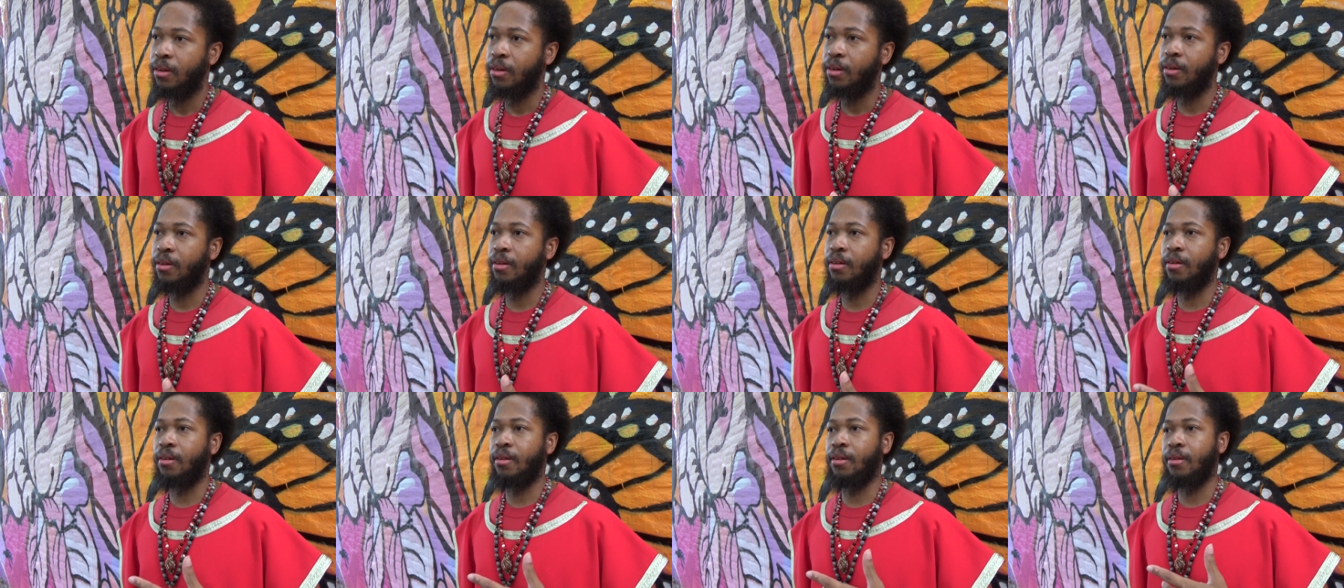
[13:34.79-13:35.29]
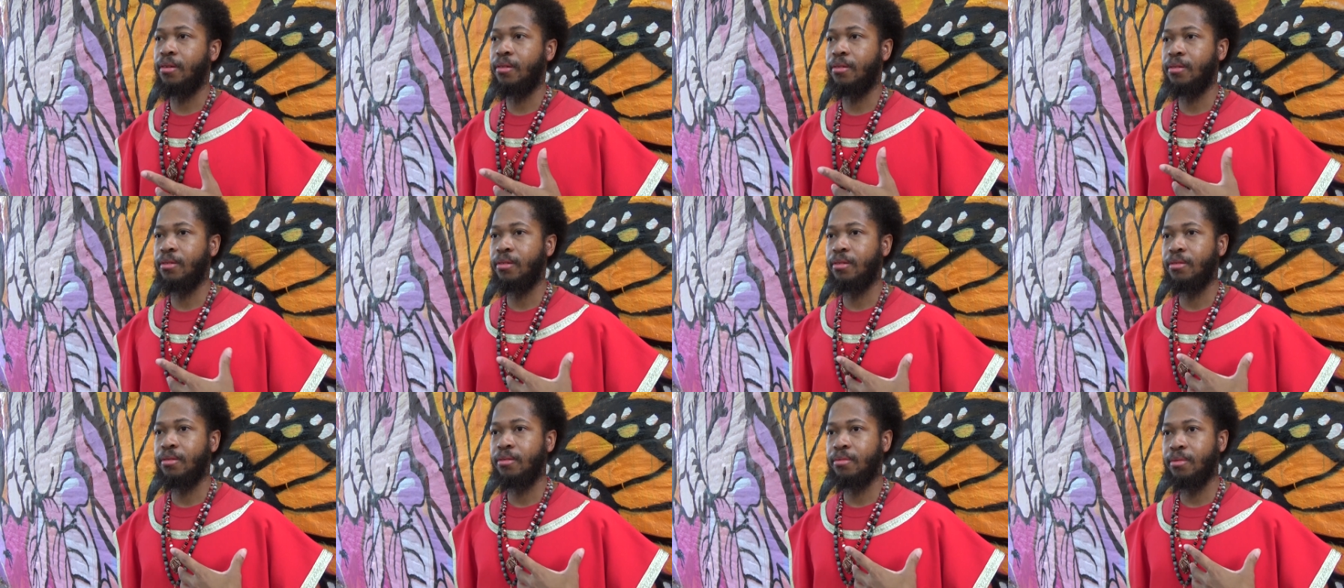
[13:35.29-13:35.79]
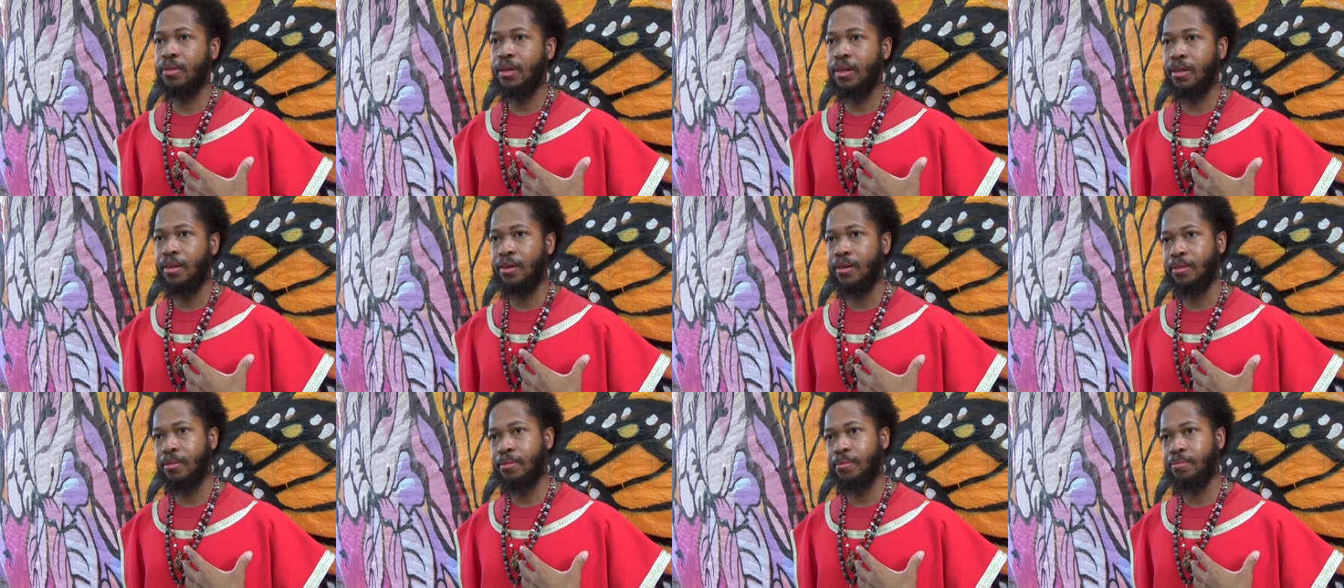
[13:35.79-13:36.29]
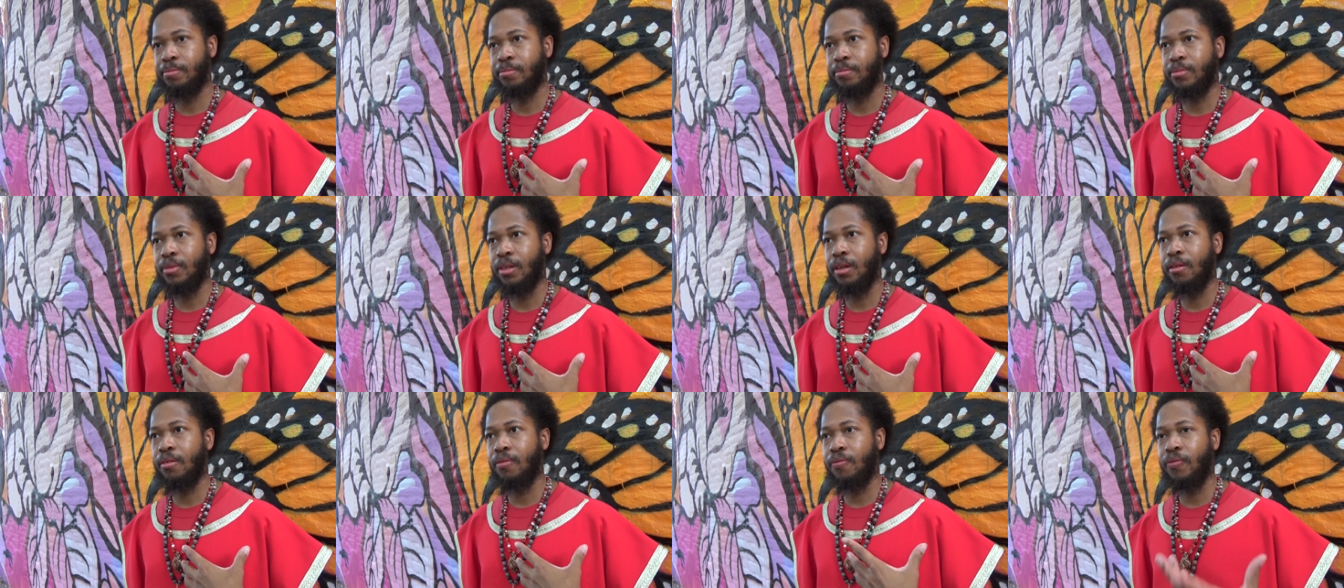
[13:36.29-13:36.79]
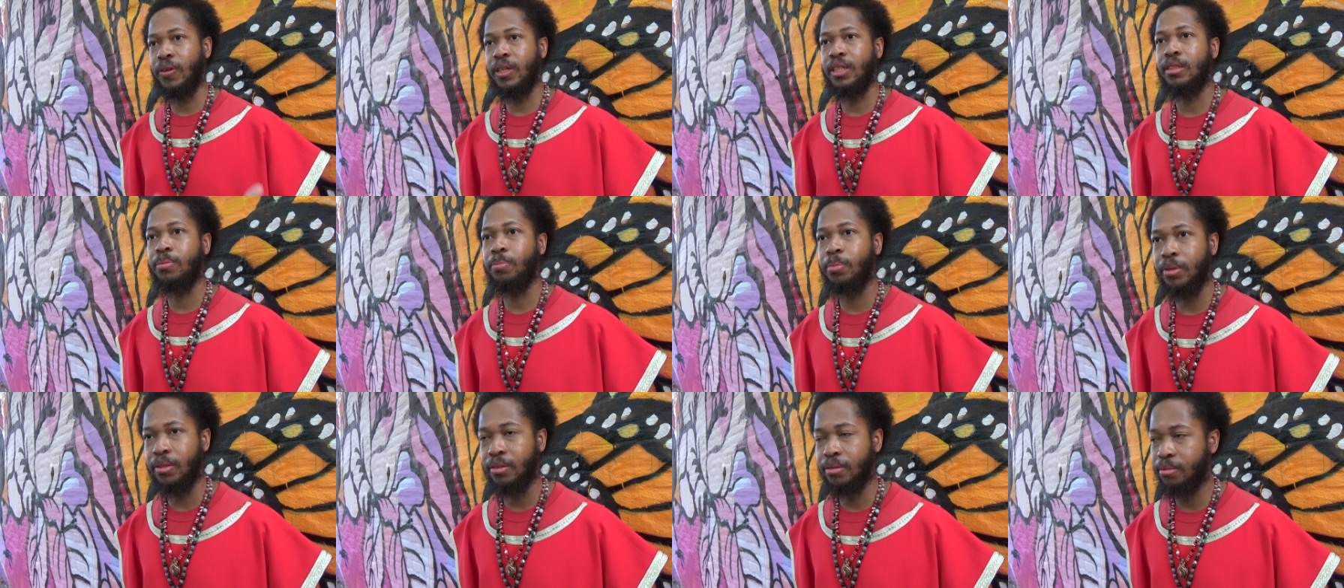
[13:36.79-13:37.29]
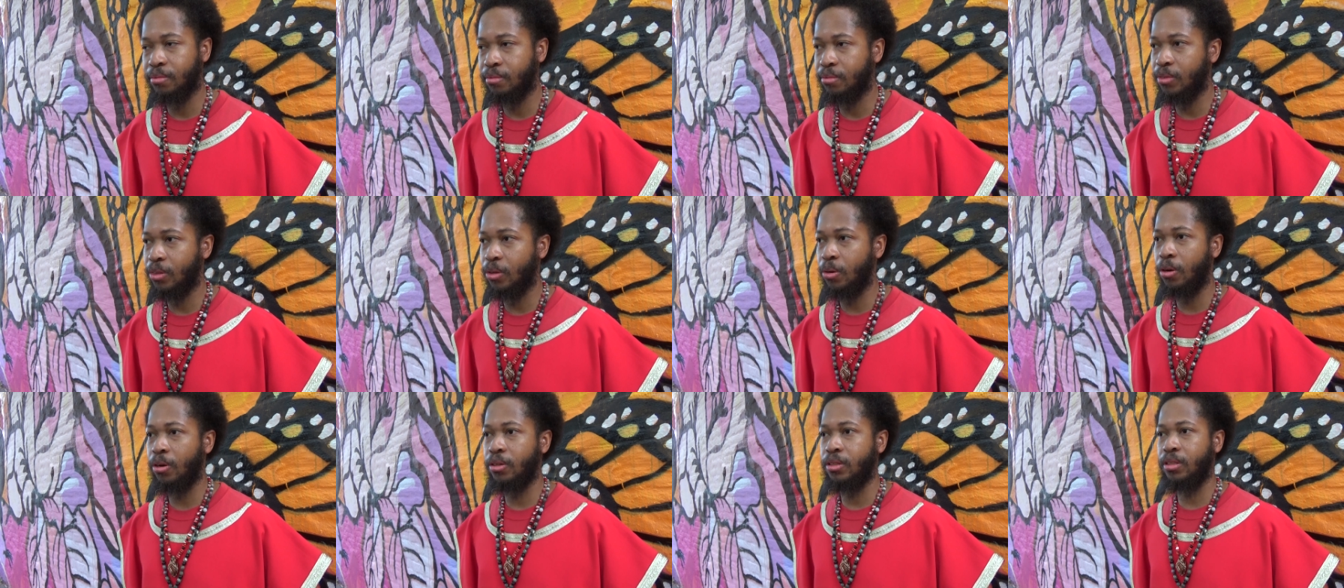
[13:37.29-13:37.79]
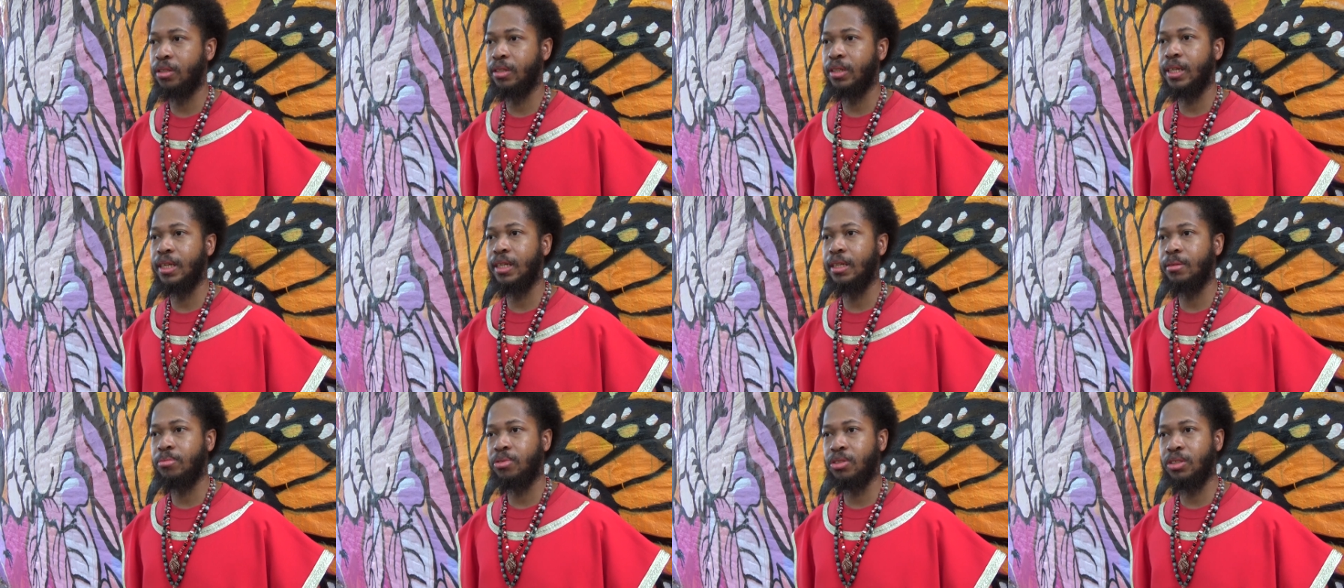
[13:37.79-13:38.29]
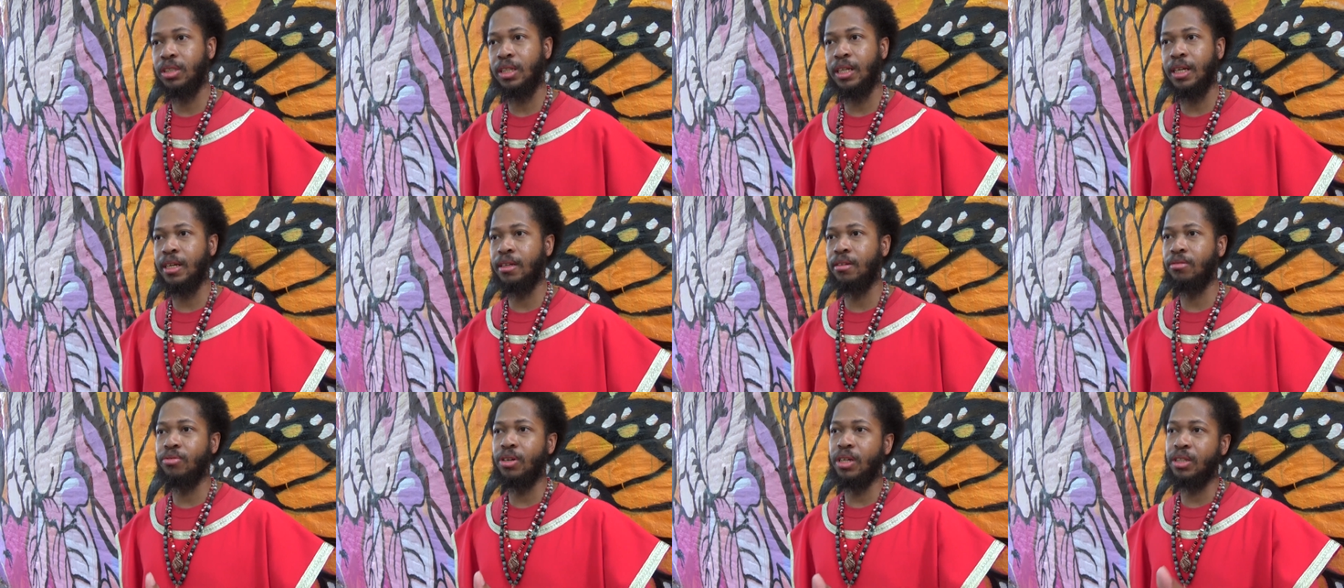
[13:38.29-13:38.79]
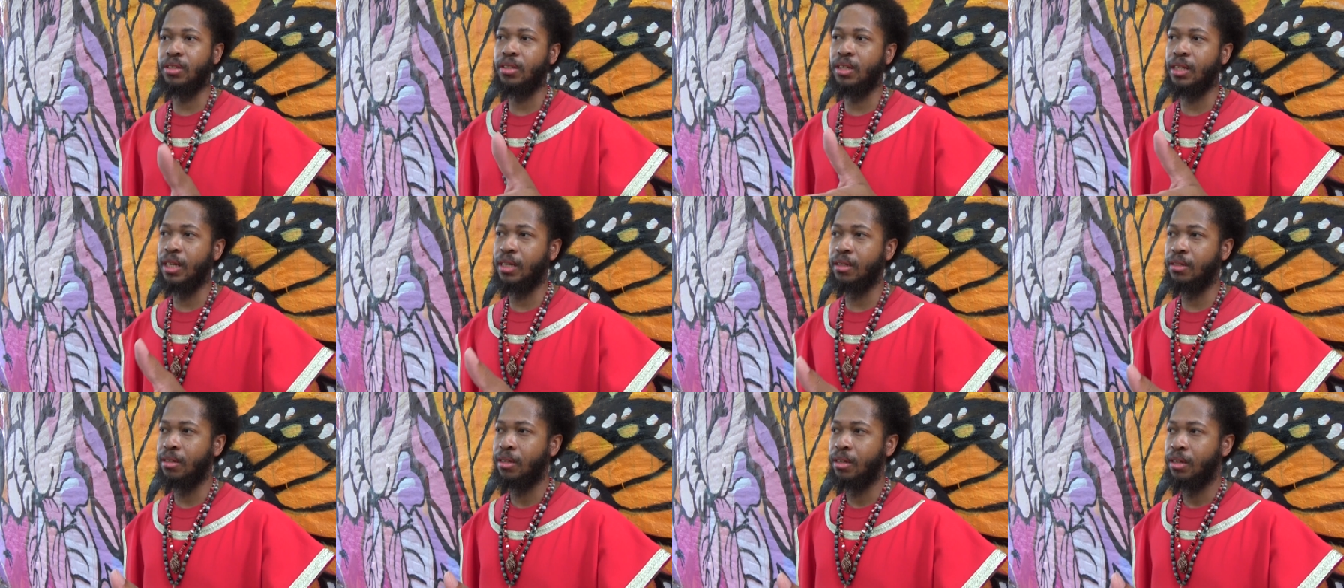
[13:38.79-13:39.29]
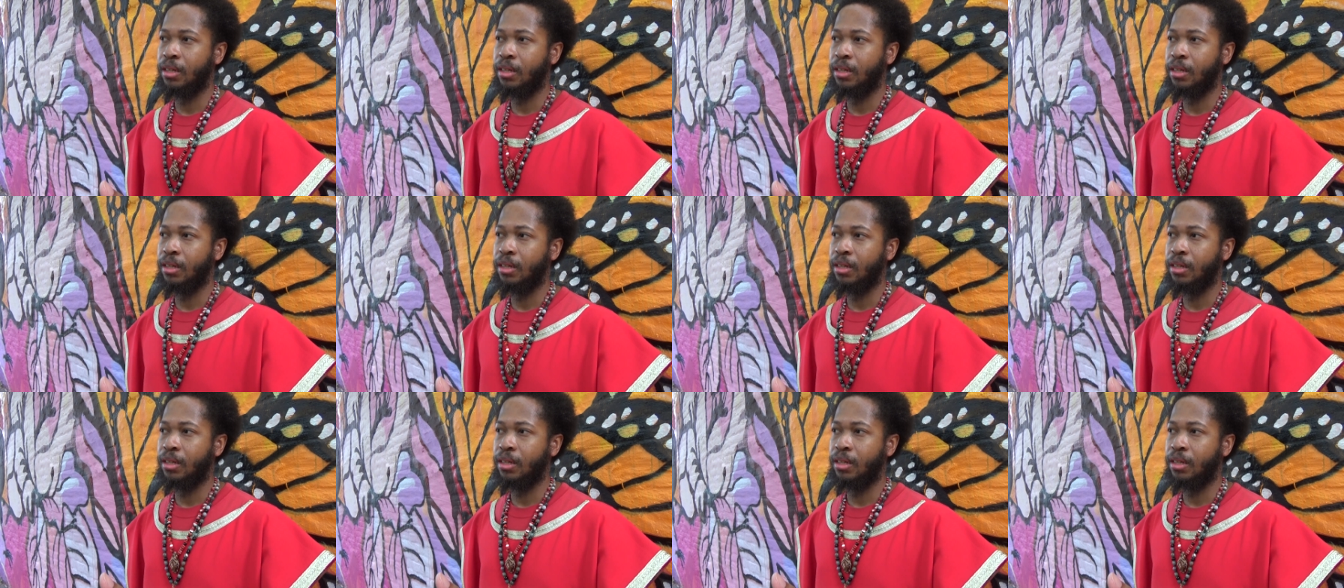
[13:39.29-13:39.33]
uh, uh, uh Facebook, you know, all this lame shit. And the rest of that,